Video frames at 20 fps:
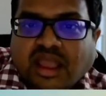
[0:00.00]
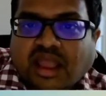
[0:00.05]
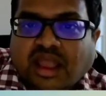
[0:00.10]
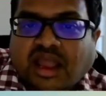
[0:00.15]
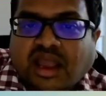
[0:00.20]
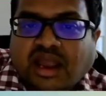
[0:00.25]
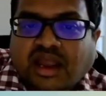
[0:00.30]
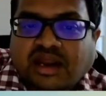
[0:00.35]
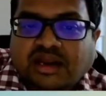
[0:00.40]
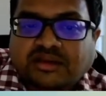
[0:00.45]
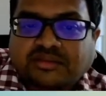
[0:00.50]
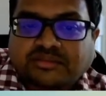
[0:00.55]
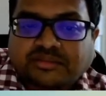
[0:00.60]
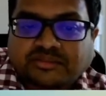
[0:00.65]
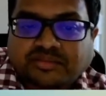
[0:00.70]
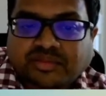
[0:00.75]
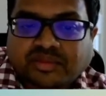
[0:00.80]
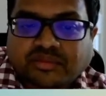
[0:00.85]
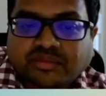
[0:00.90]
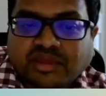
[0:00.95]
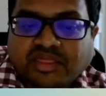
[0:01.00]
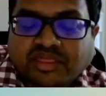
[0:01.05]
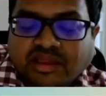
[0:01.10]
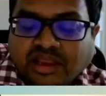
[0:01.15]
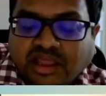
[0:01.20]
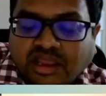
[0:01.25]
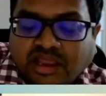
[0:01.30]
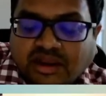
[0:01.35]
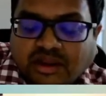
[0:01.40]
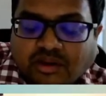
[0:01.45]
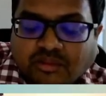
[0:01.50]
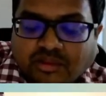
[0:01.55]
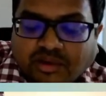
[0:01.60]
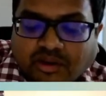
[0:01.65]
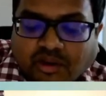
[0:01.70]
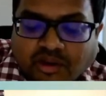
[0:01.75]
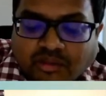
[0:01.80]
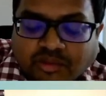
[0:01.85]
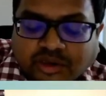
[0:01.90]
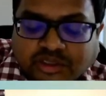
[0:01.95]
And basically in
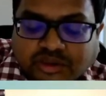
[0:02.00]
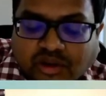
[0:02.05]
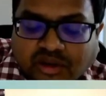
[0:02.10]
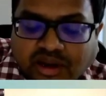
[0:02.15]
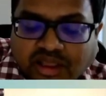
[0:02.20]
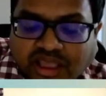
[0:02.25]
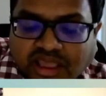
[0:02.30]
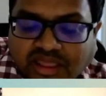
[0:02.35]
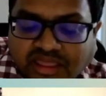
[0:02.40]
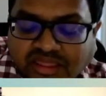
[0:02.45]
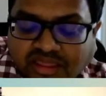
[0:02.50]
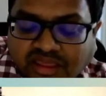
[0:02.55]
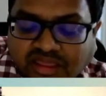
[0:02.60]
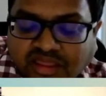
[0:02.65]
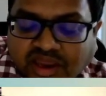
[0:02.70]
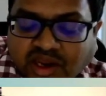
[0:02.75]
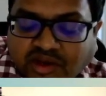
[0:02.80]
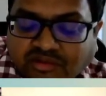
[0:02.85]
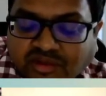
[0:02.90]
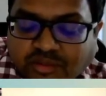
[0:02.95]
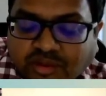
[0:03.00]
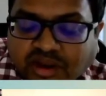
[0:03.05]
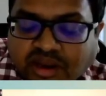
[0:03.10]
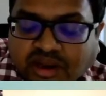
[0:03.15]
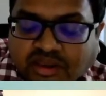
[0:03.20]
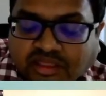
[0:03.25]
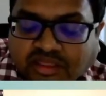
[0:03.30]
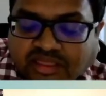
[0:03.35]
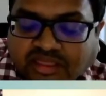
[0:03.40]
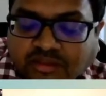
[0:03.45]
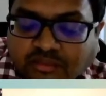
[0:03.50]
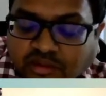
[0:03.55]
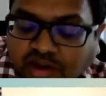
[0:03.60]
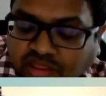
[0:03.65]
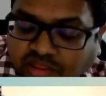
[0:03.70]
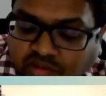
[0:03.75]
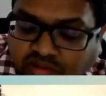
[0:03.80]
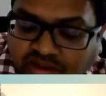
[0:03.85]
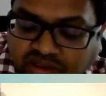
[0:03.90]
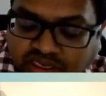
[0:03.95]
almost all cases, HeatWave gets a similar
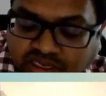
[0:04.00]
score